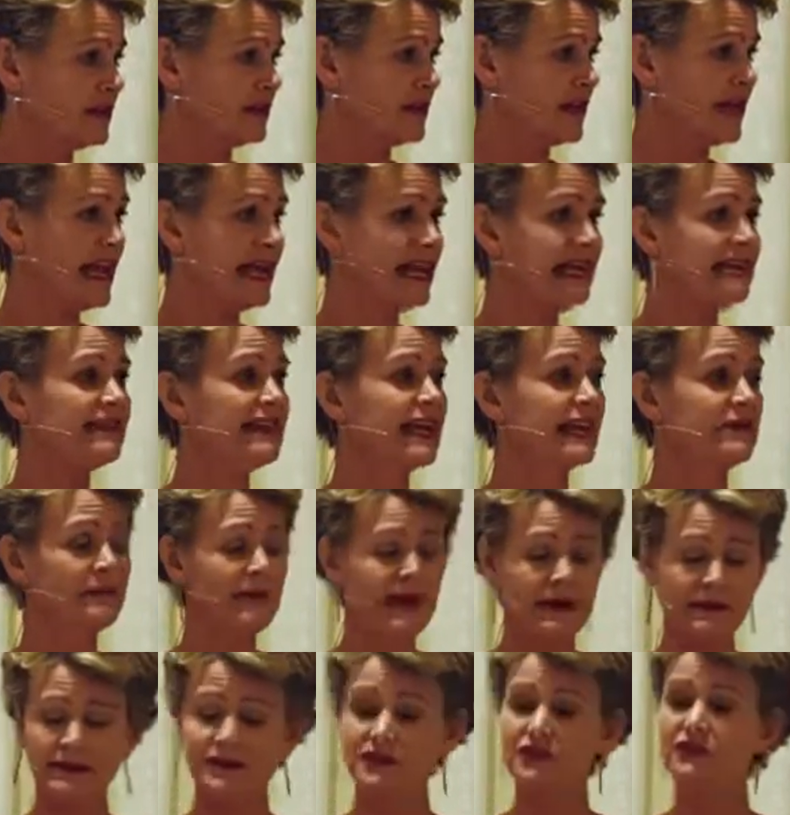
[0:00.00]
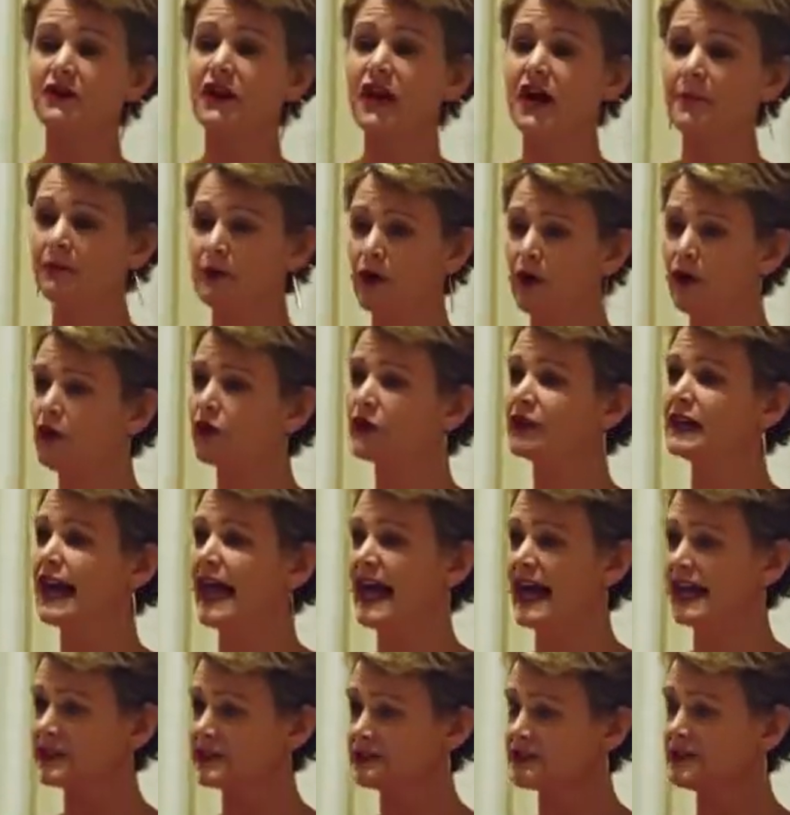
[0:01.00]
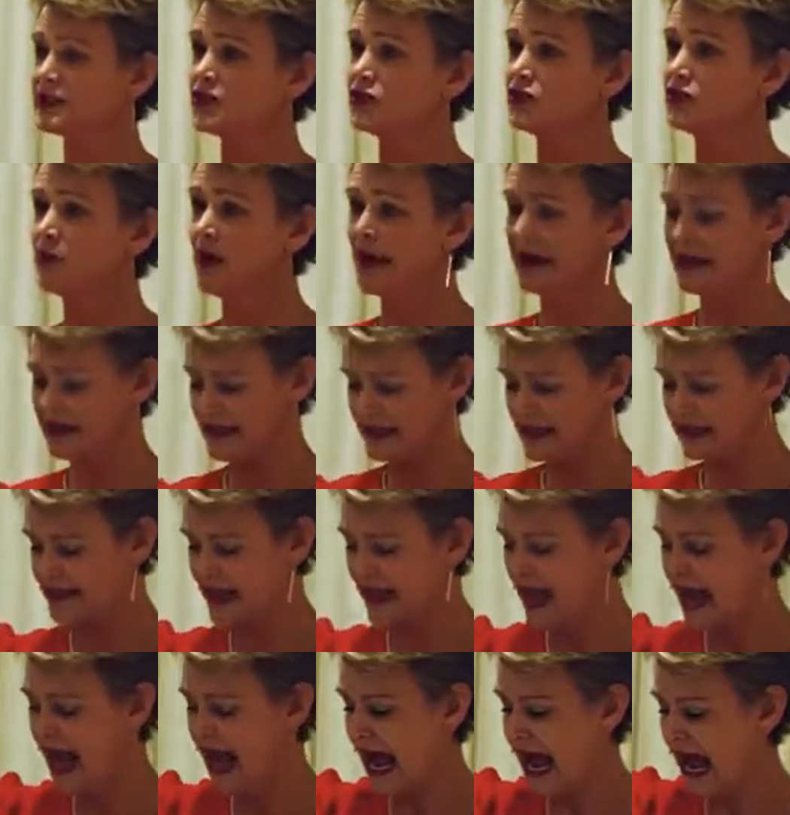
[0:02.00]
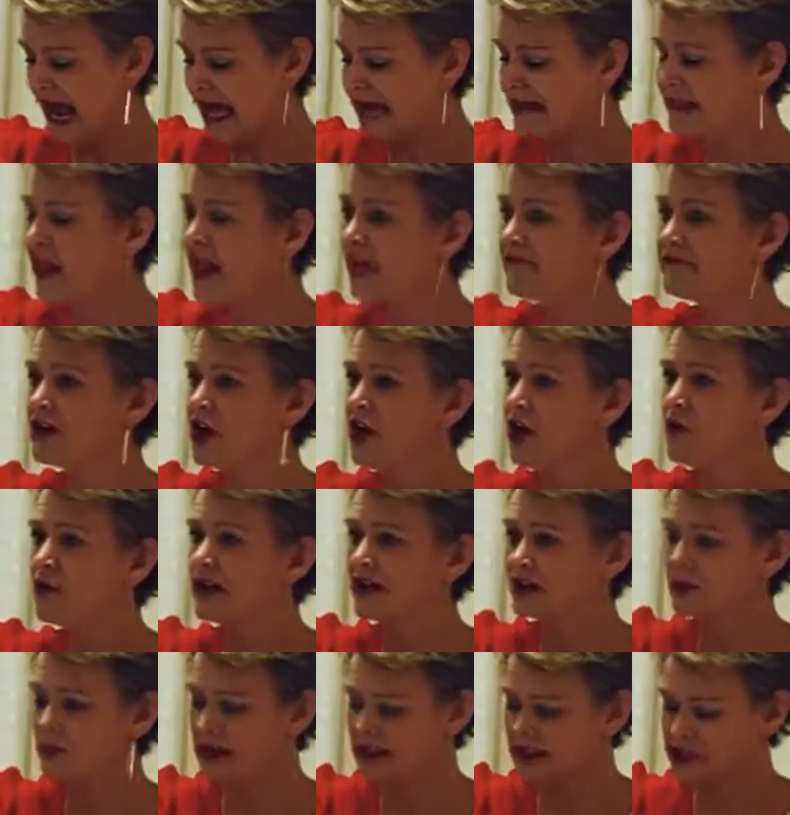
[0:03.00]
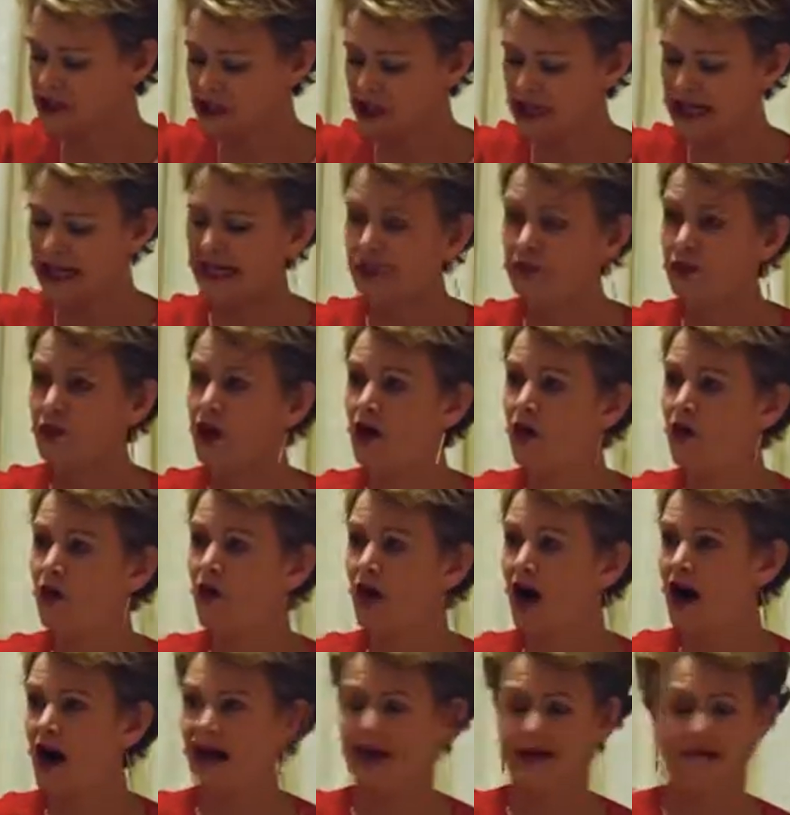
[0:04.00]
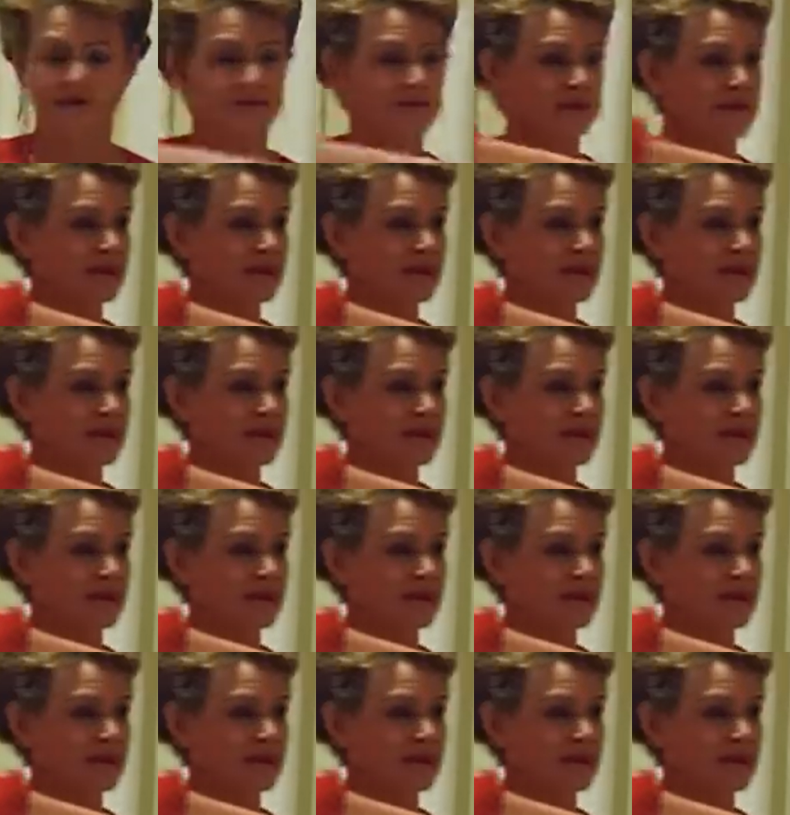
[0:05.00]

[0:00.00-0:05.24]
Okay, and then maybe do a couple whole class, but do one of these. I love knowing which kid wrote what.